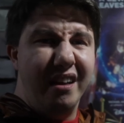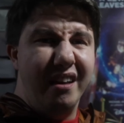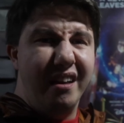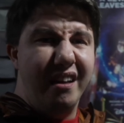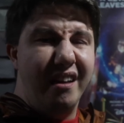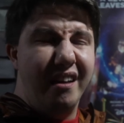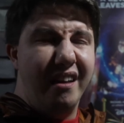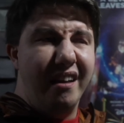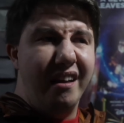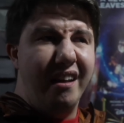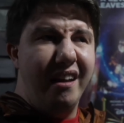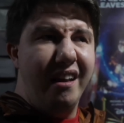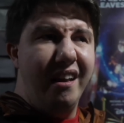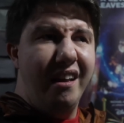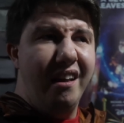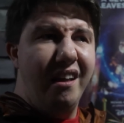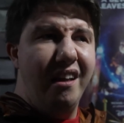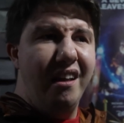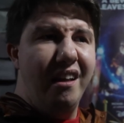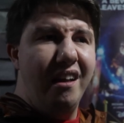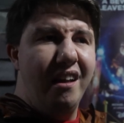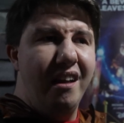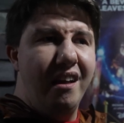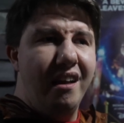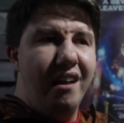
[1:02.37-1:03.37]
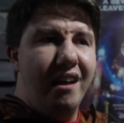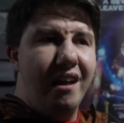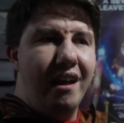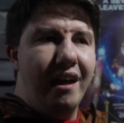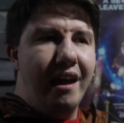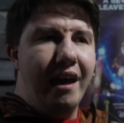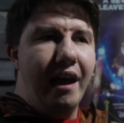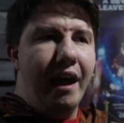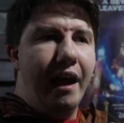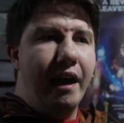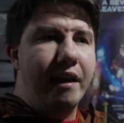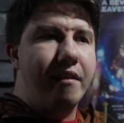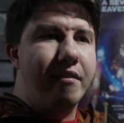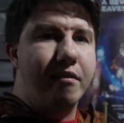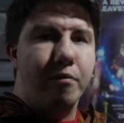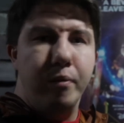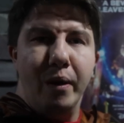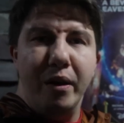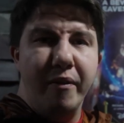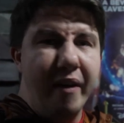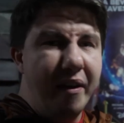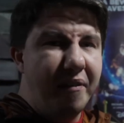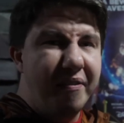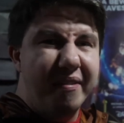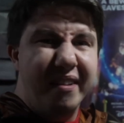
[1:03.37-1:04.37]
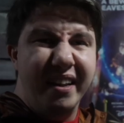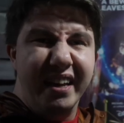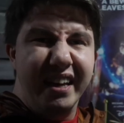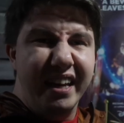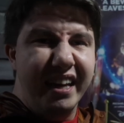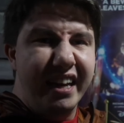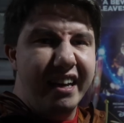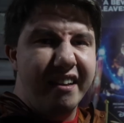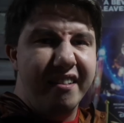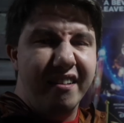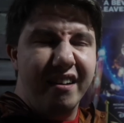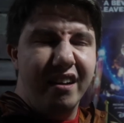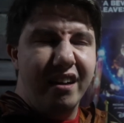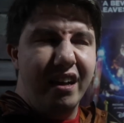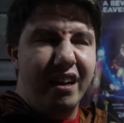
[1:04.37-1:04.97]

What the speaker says: I swear I've seen it.